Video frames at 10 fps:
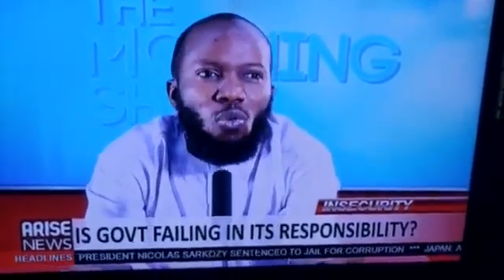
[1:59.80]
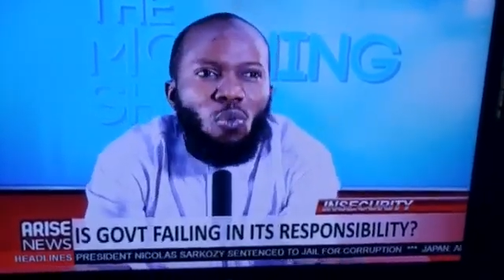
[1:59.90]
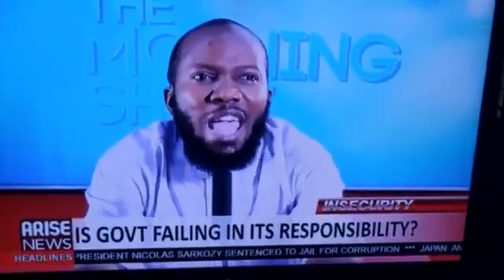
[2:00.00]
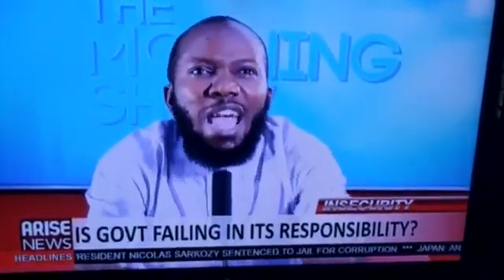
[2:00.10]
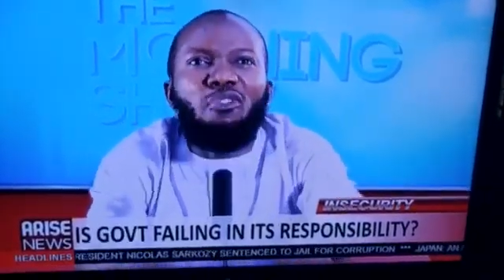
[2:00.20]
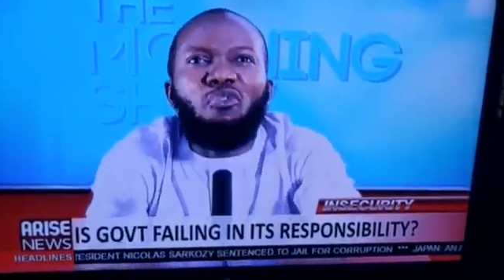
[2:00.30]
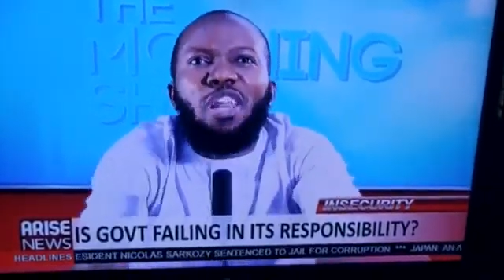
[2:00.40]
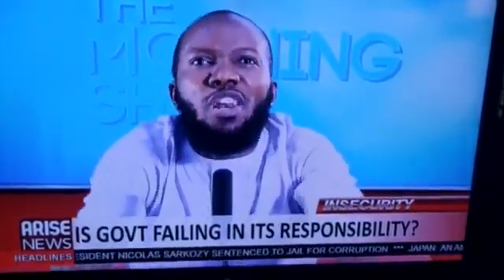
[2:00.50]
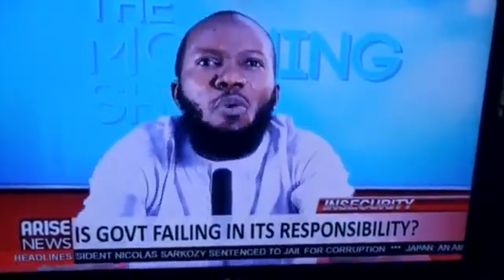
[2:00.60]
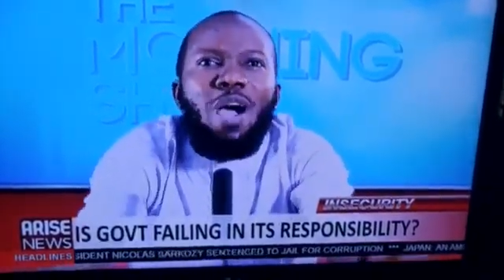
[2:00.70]
Why have
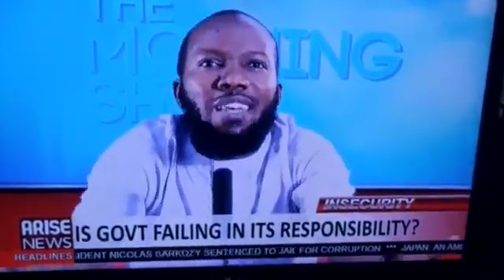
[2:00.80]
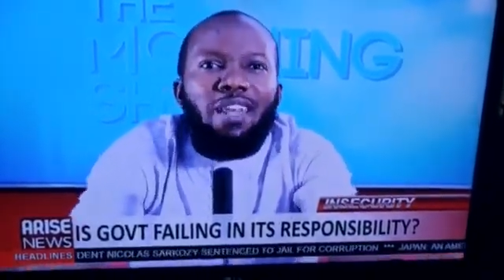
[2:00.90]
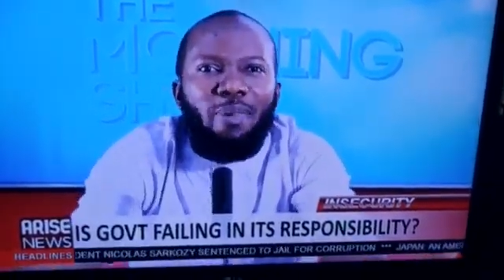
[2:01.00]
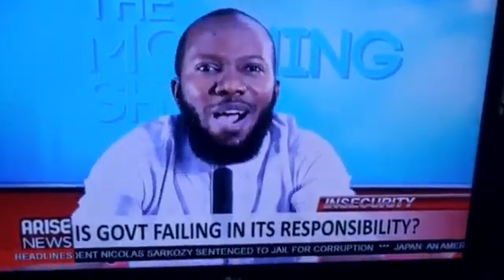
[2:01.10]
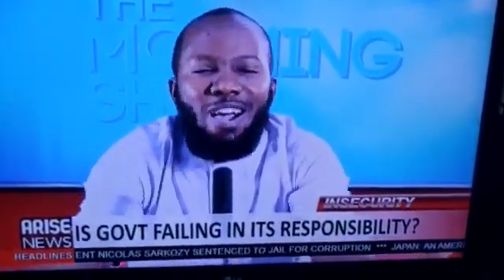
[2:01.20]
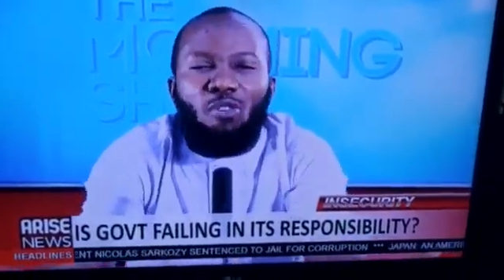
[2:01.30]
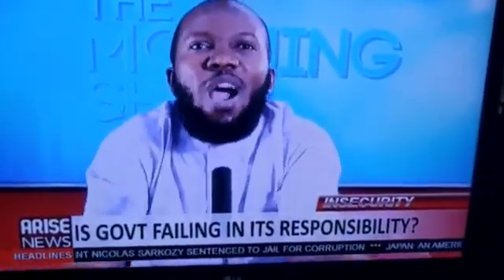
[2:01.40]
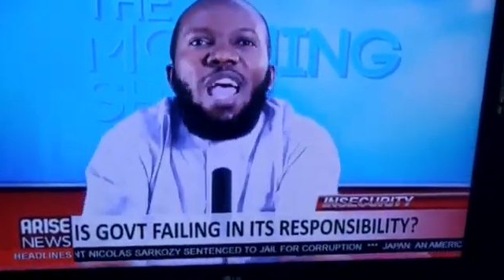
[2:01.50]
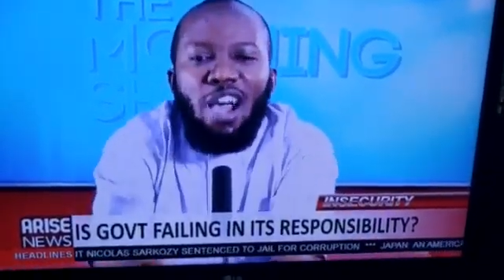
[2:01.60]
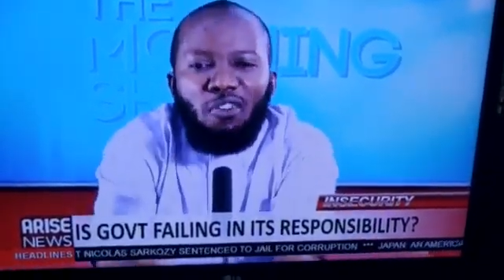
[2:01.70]
we lowered the bar?
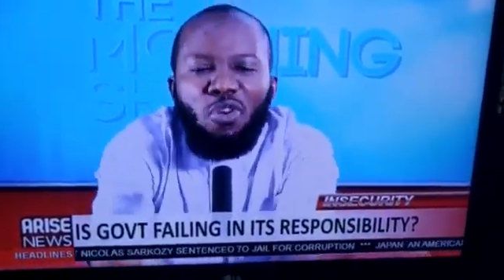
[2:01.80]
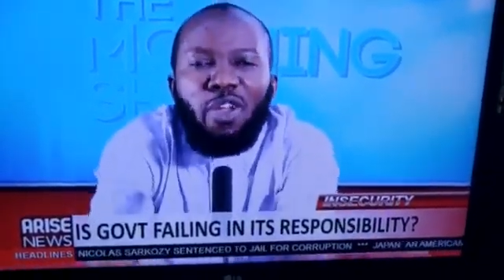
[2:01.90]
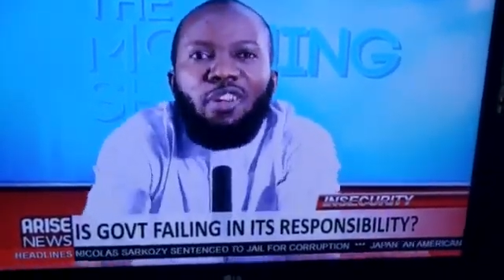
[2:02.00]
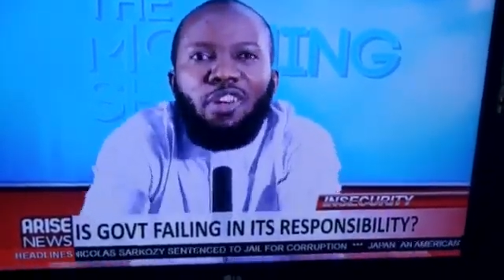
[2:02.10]
Why have we